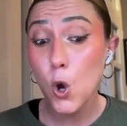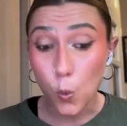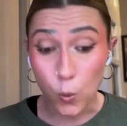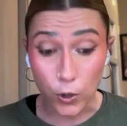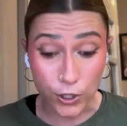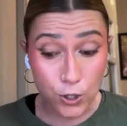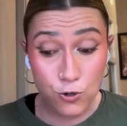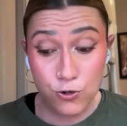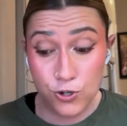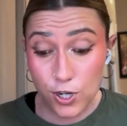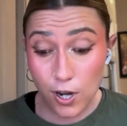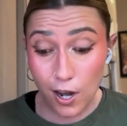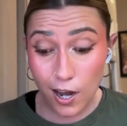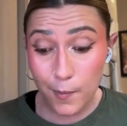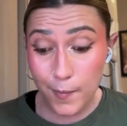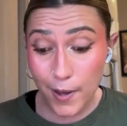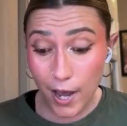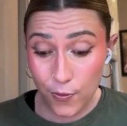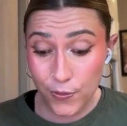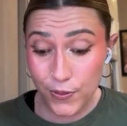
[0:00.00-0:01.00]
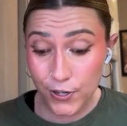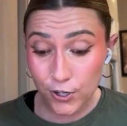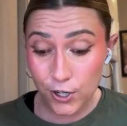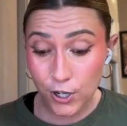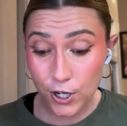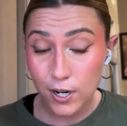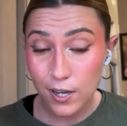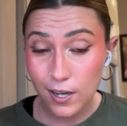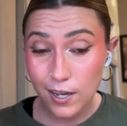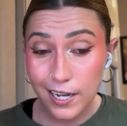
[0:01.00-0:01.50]
when you saw him out
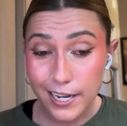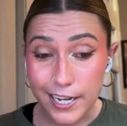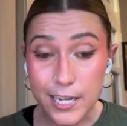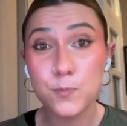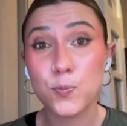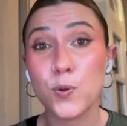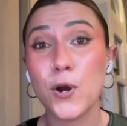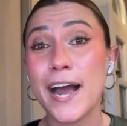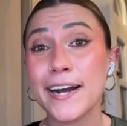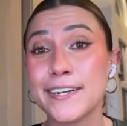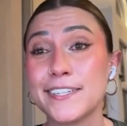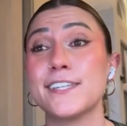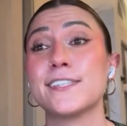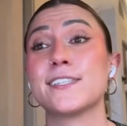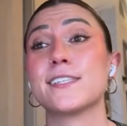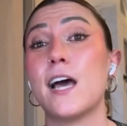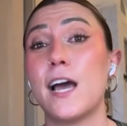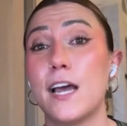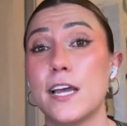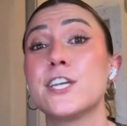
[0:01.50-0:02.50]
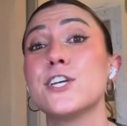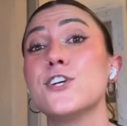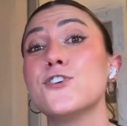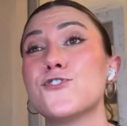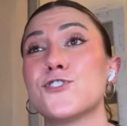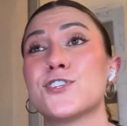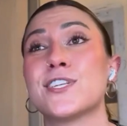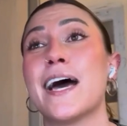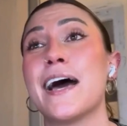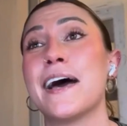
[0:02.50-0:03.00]
there in practice, uh, he
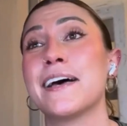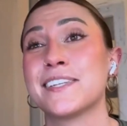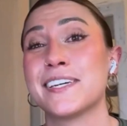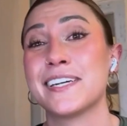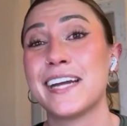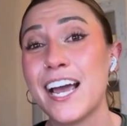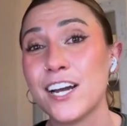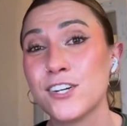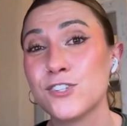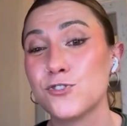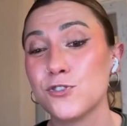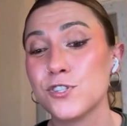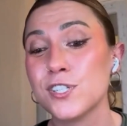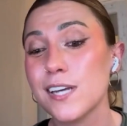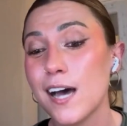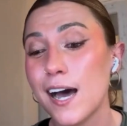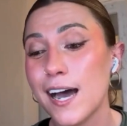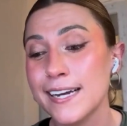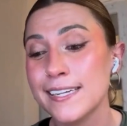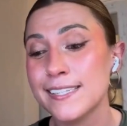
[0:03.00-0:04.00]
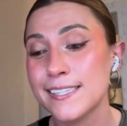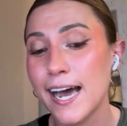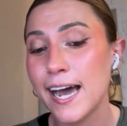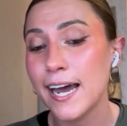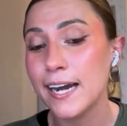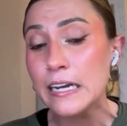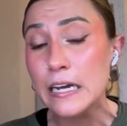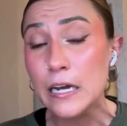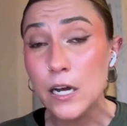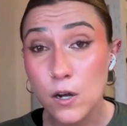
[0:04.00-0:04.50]
just has an extra size
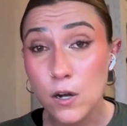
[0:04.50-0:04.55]
that,